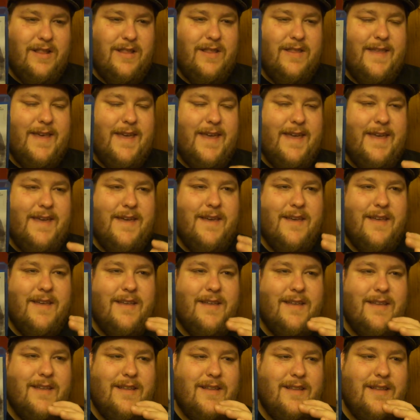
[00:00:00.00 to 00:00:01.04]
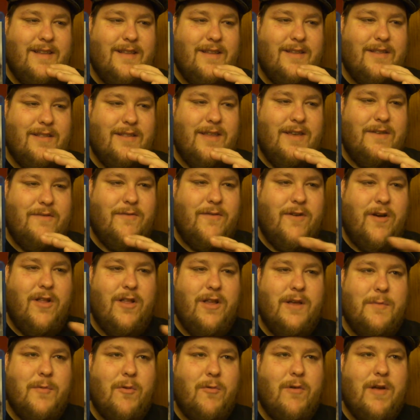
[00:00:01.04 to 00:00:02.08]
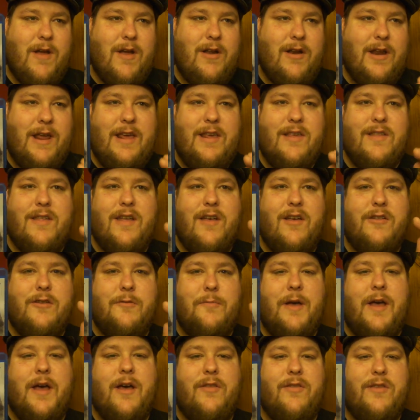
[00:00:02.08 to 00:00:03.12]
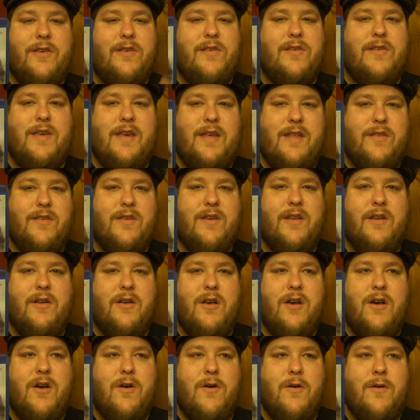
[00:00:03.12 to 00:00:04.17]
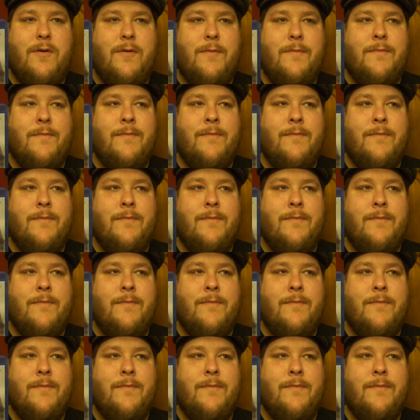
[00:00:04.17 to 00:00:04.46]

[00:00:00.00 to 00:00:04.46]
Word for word: they. They follow him around, and he's telling them how this scene's going to go.